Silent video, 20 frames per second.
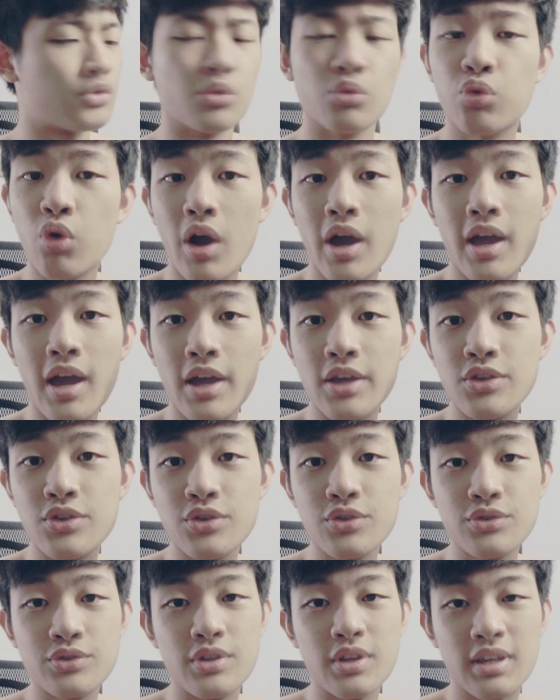why I
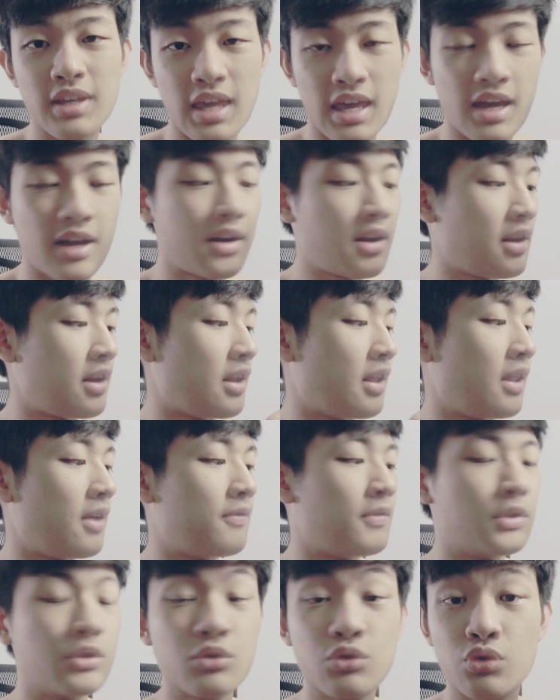used the Canon
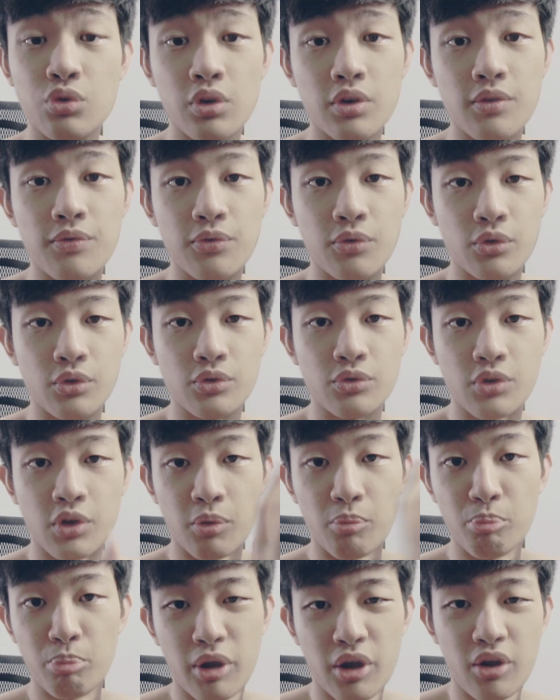11-24 to
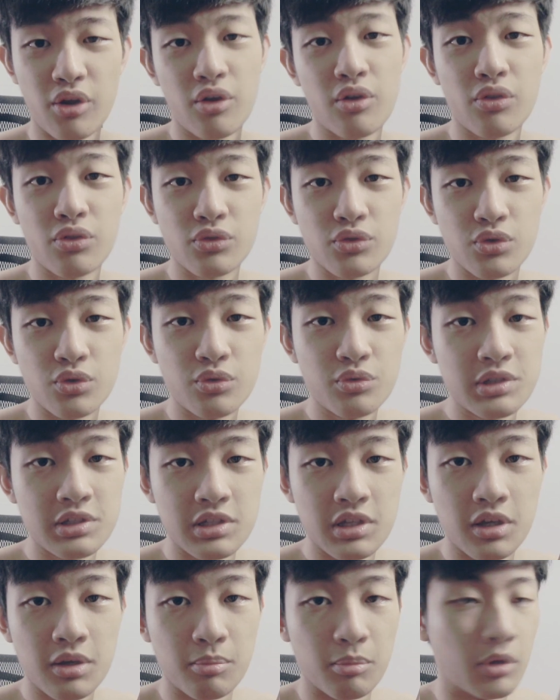compare it to
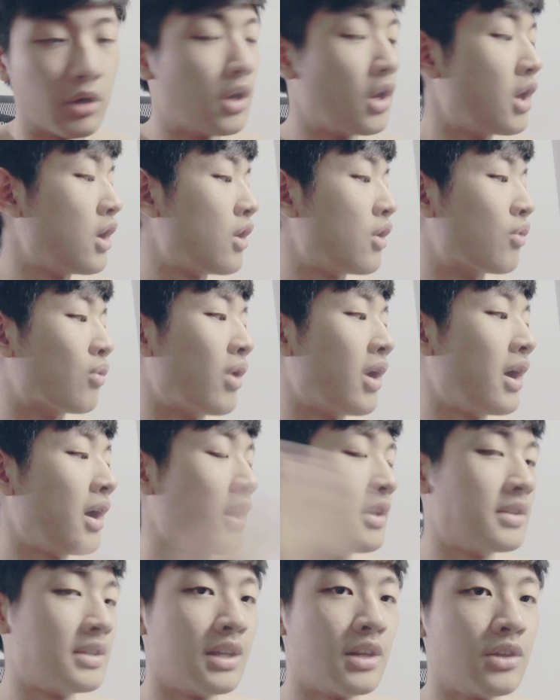Sigma, why
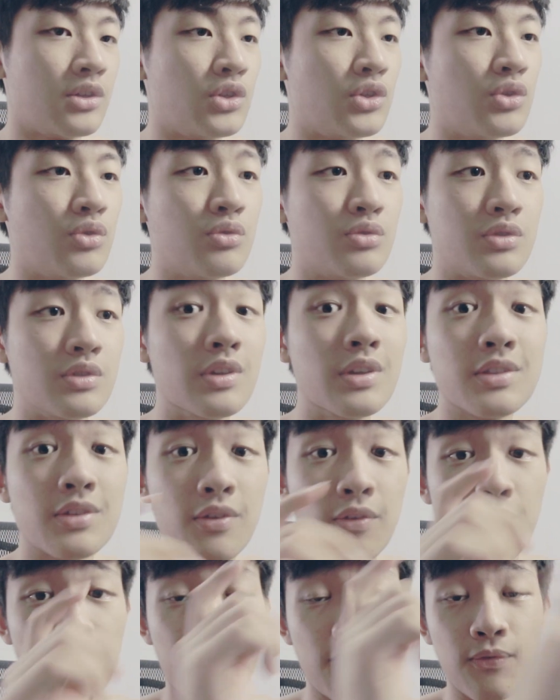I didn't use this
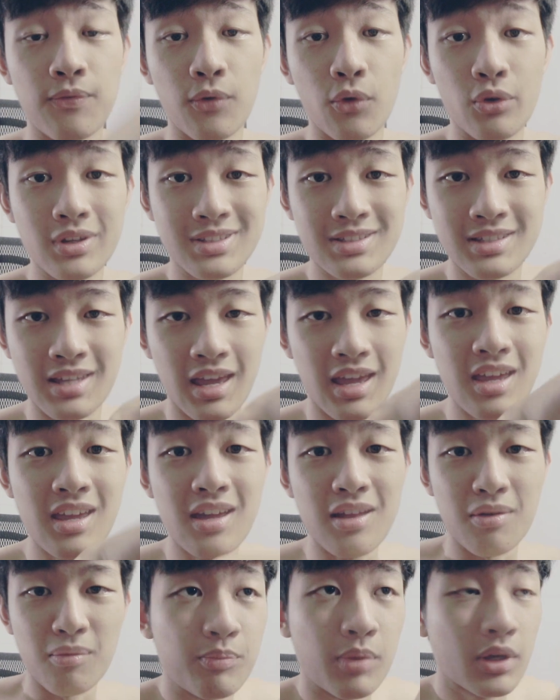
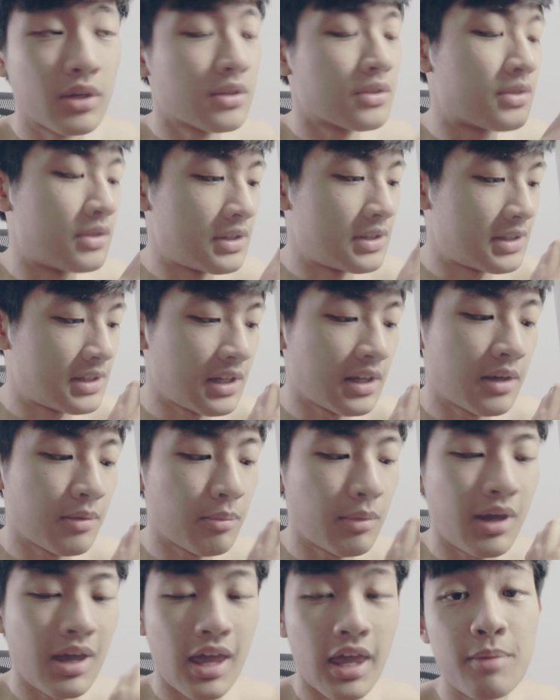14, because the
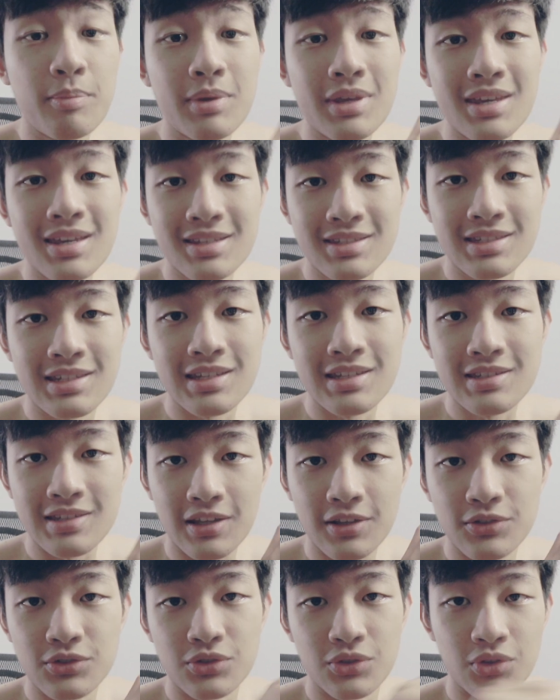Sigma apsc
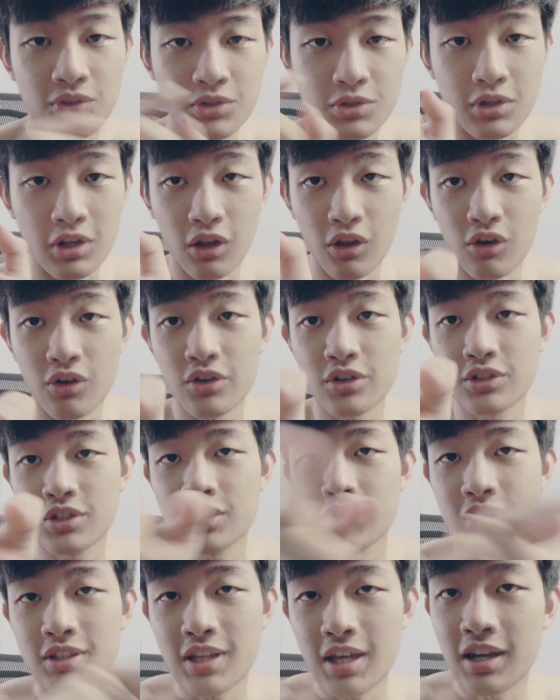sensor is
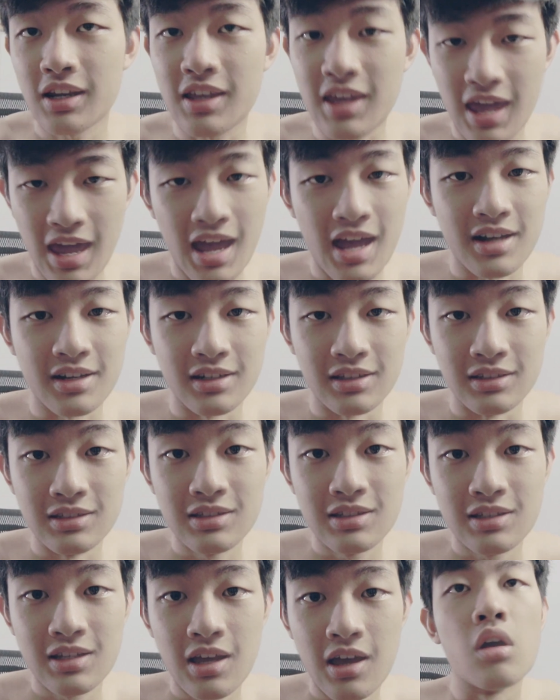larger than
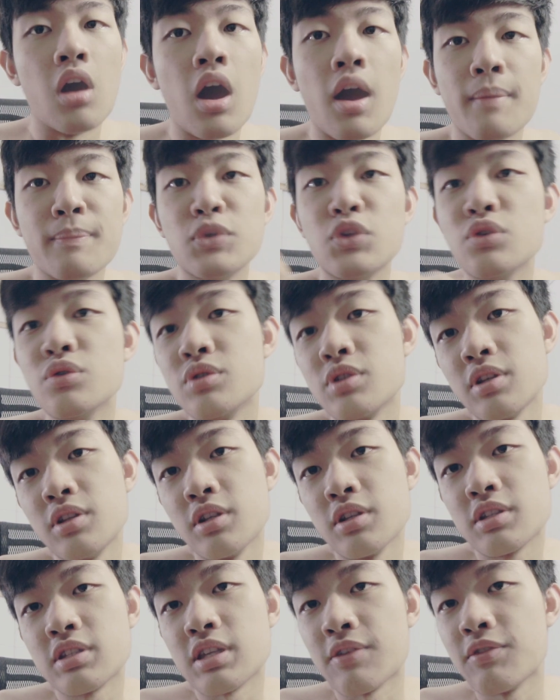Canon's. I'm
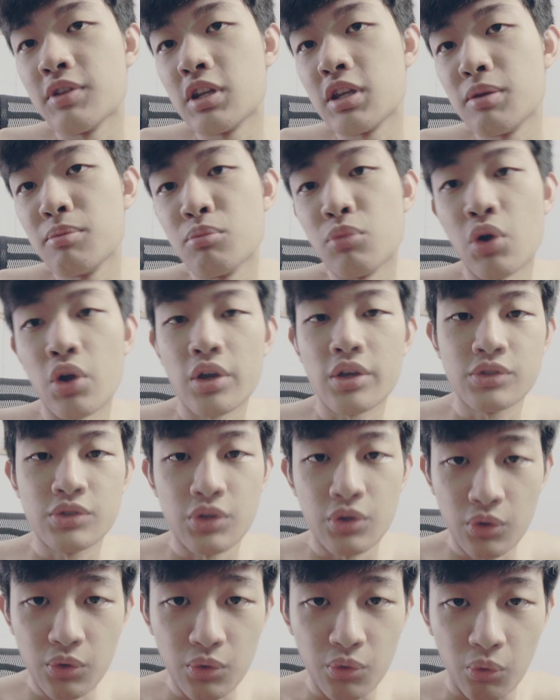using the 70 Mark
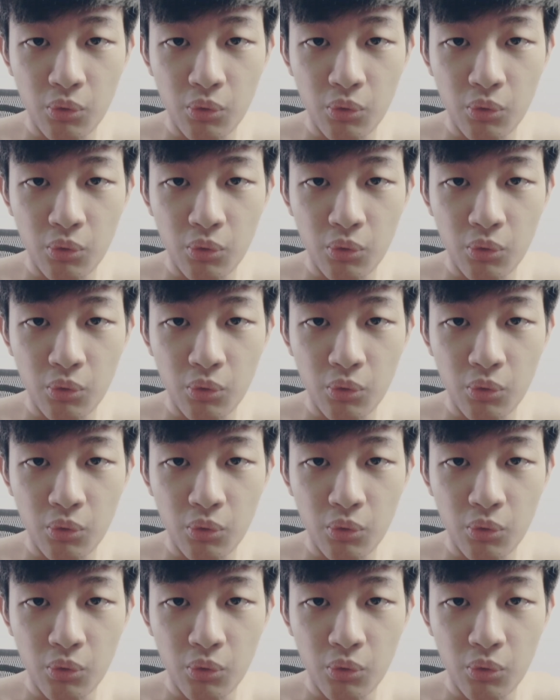II,